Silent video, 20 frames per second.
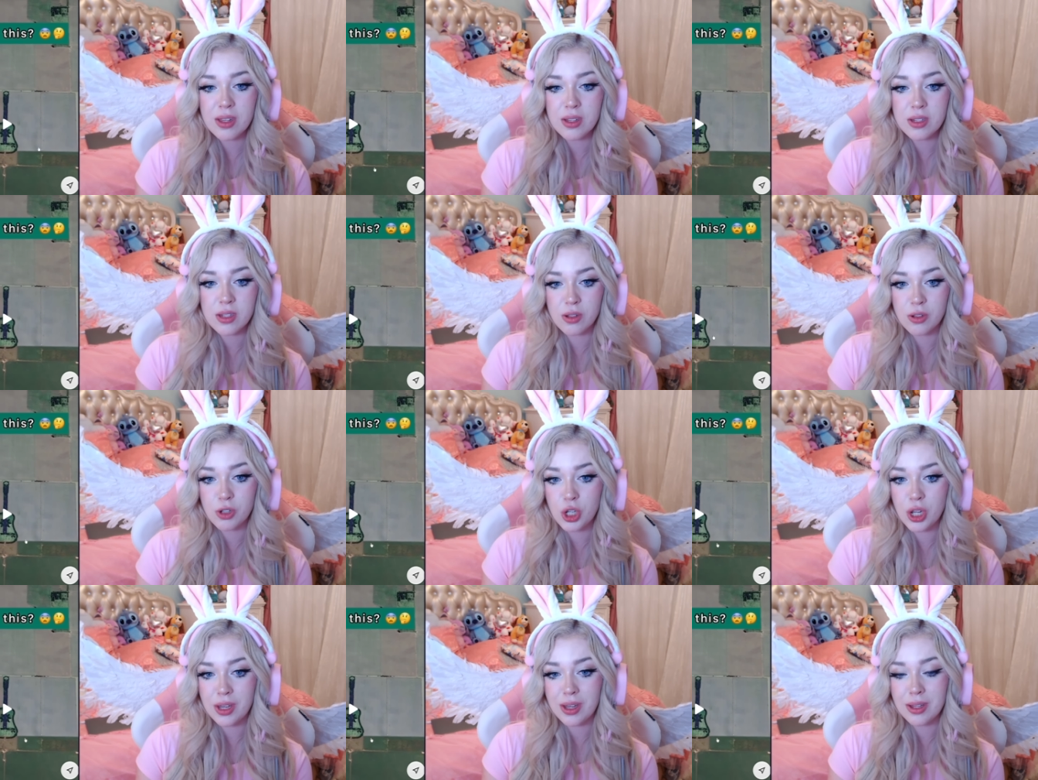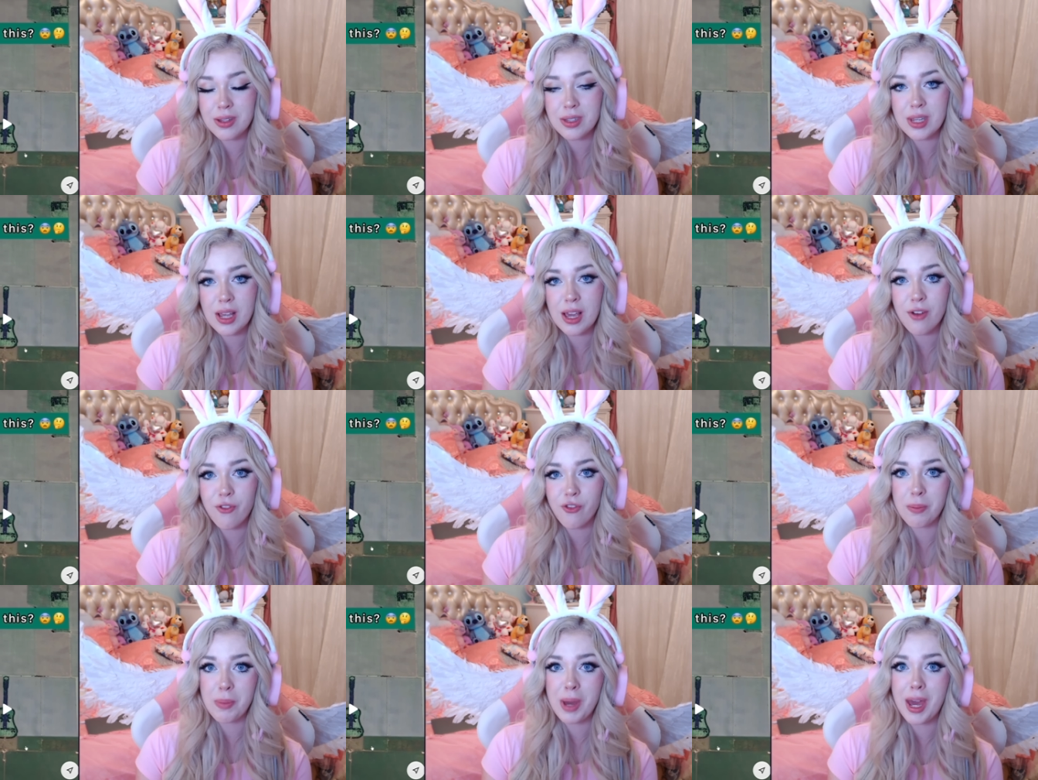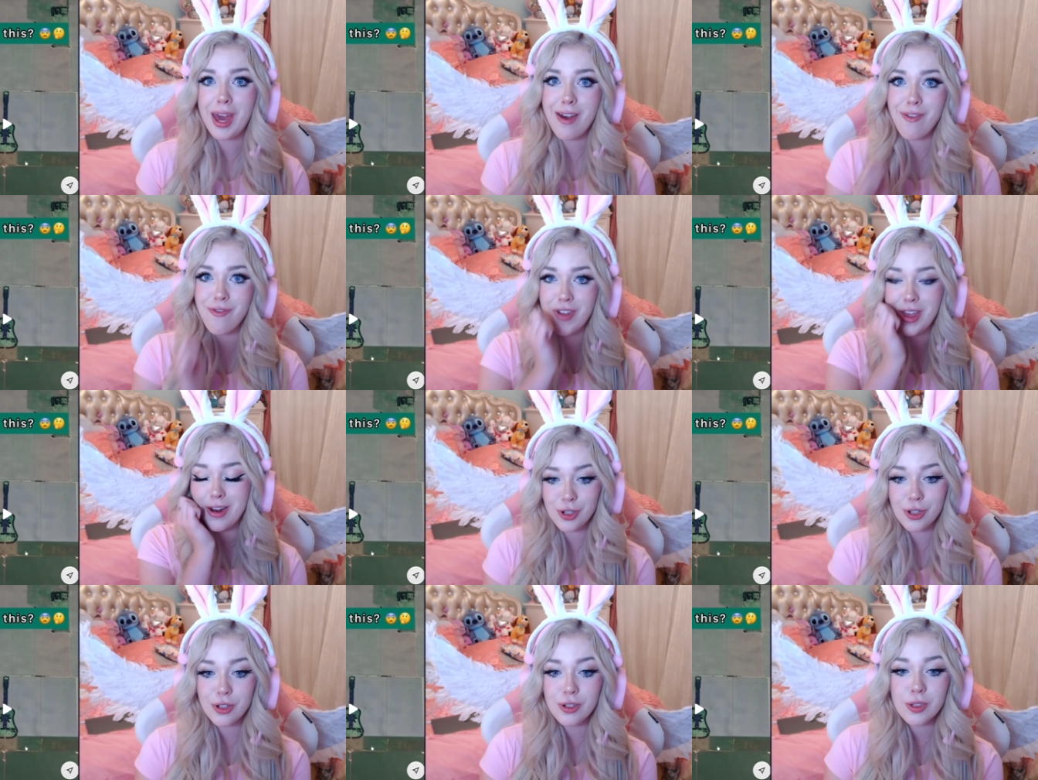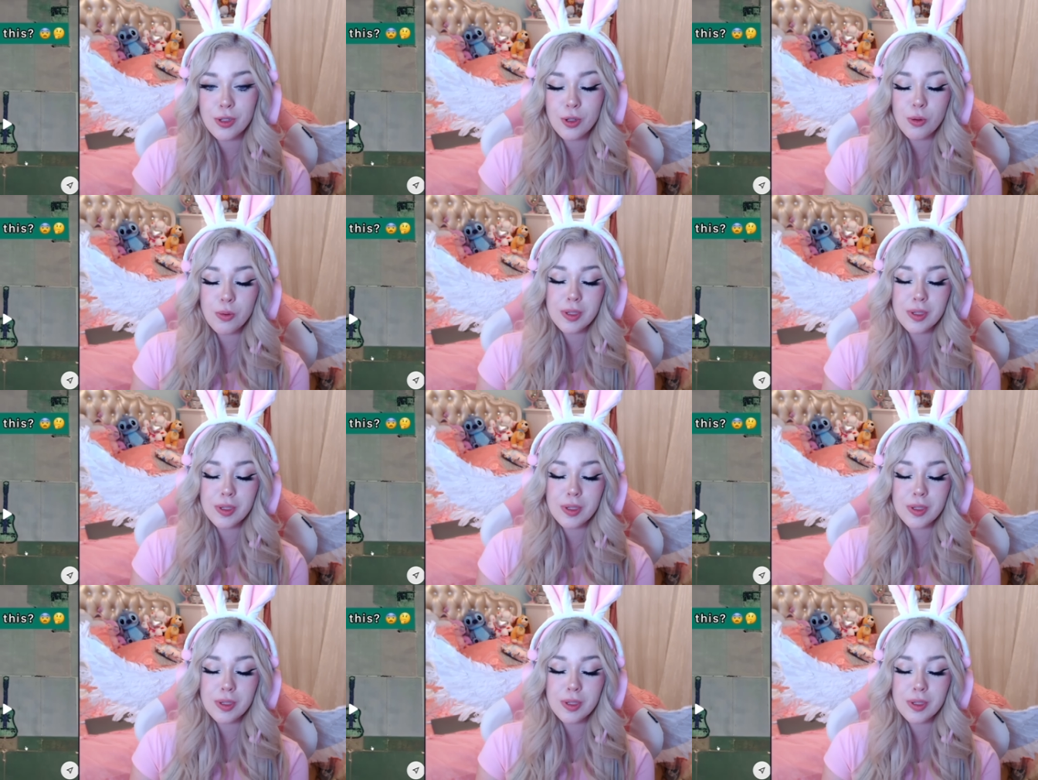this so she could see it from heaven. That's so